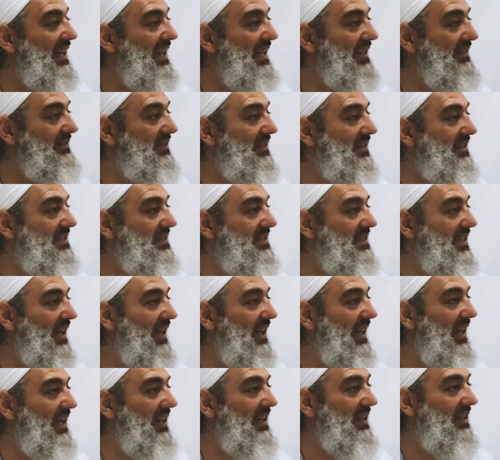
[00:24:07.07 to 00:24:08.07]
leave the
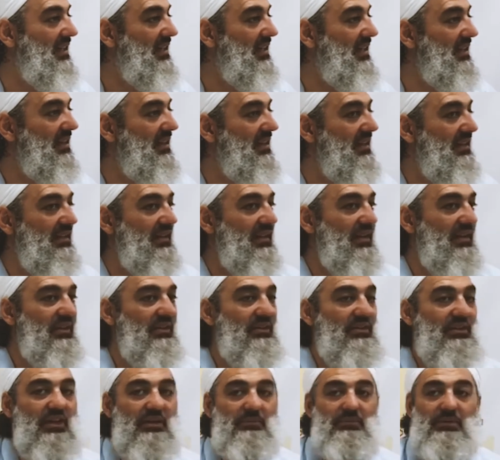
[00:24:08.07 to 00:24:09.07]
Risalah? No,
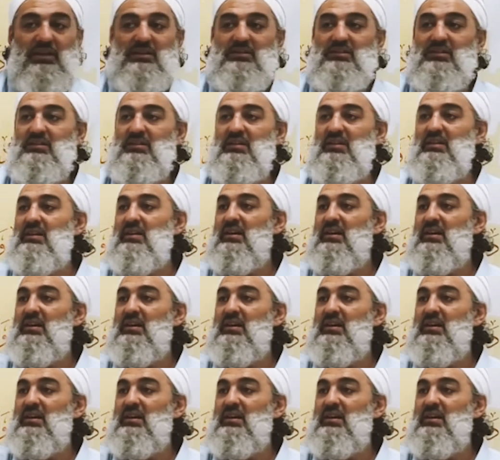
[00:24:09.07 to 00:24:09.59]
go back to